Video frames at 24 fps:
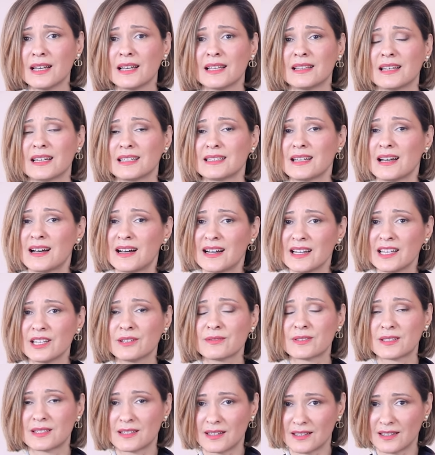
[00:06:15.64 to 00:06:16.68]
that I
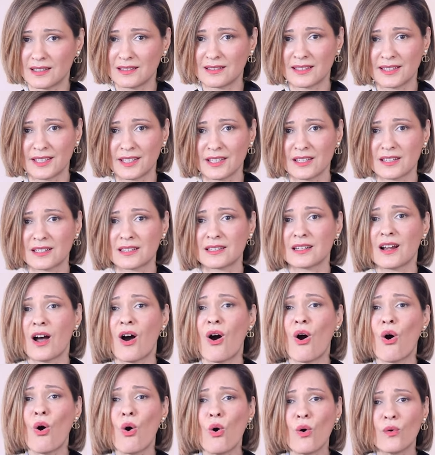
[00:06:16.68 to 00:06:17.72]
have styled here
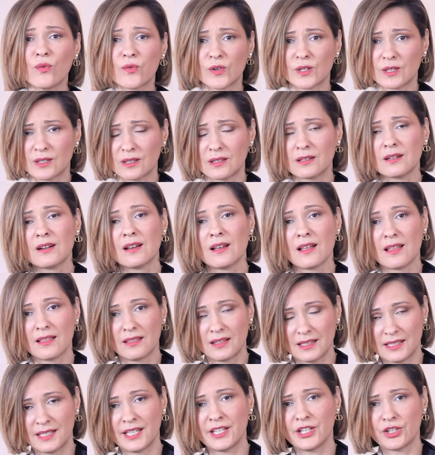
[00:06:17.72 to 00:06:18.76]
over
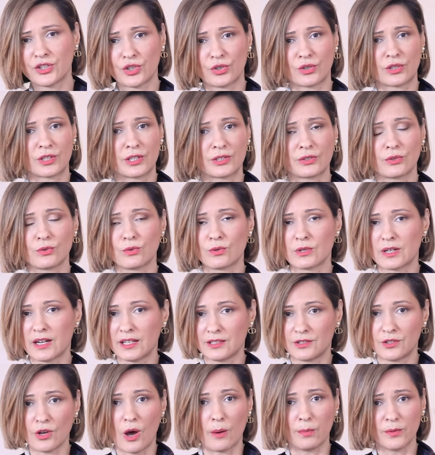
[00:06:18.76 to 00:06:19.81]
the t-shirt or a
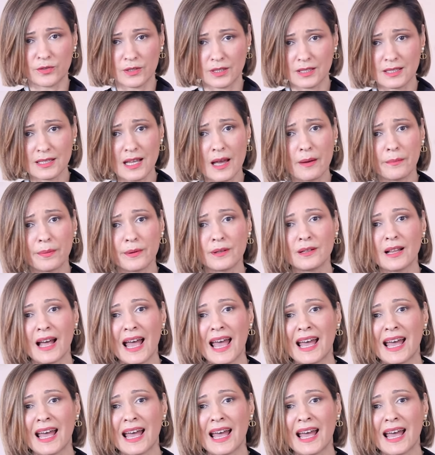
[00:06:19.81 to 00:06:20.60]
top, for example,